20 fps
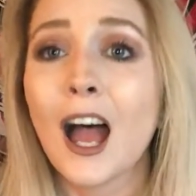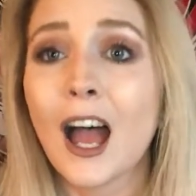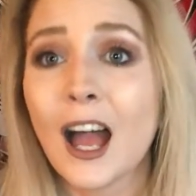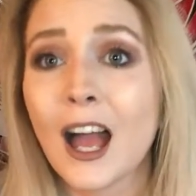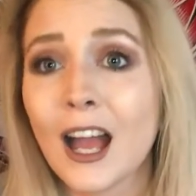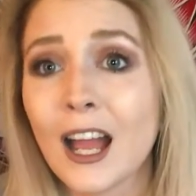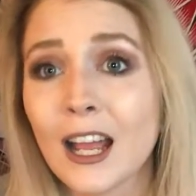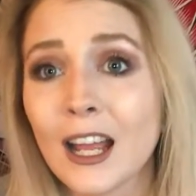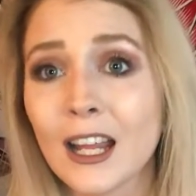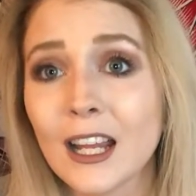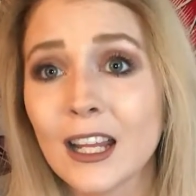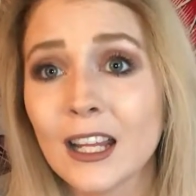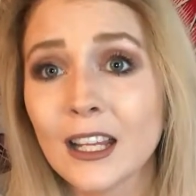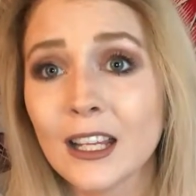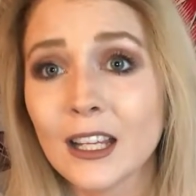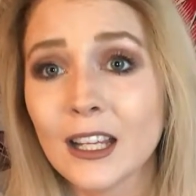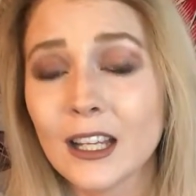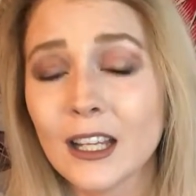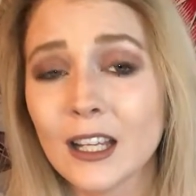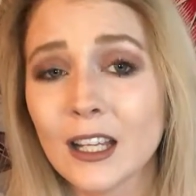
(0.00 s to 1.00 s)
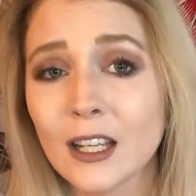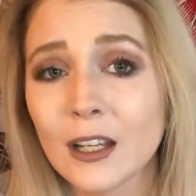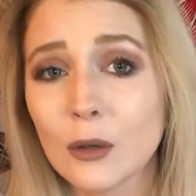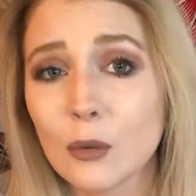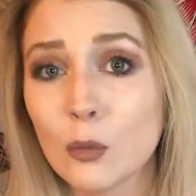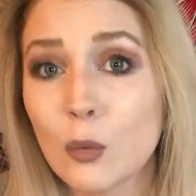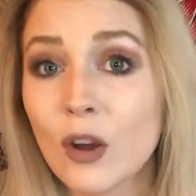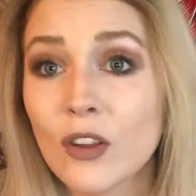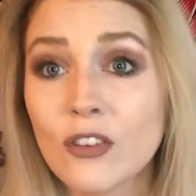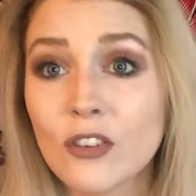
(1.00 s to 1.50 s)
I
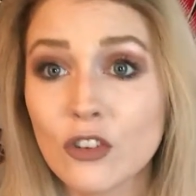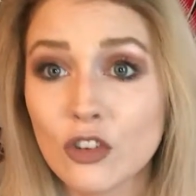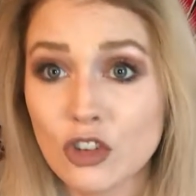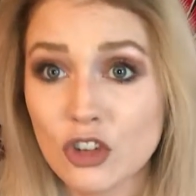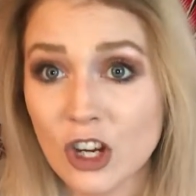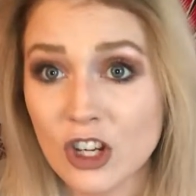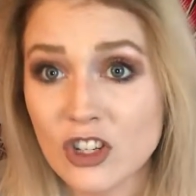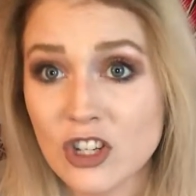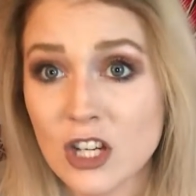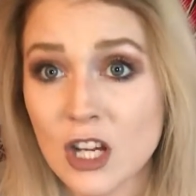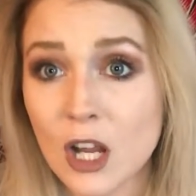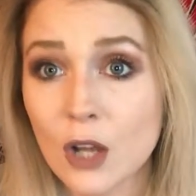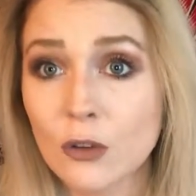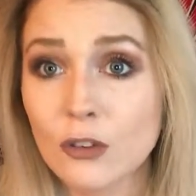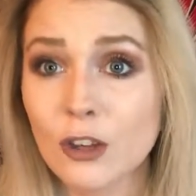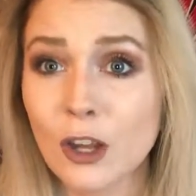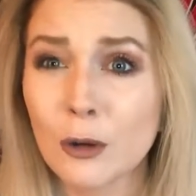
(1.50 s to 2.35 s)
wasn't stretching out.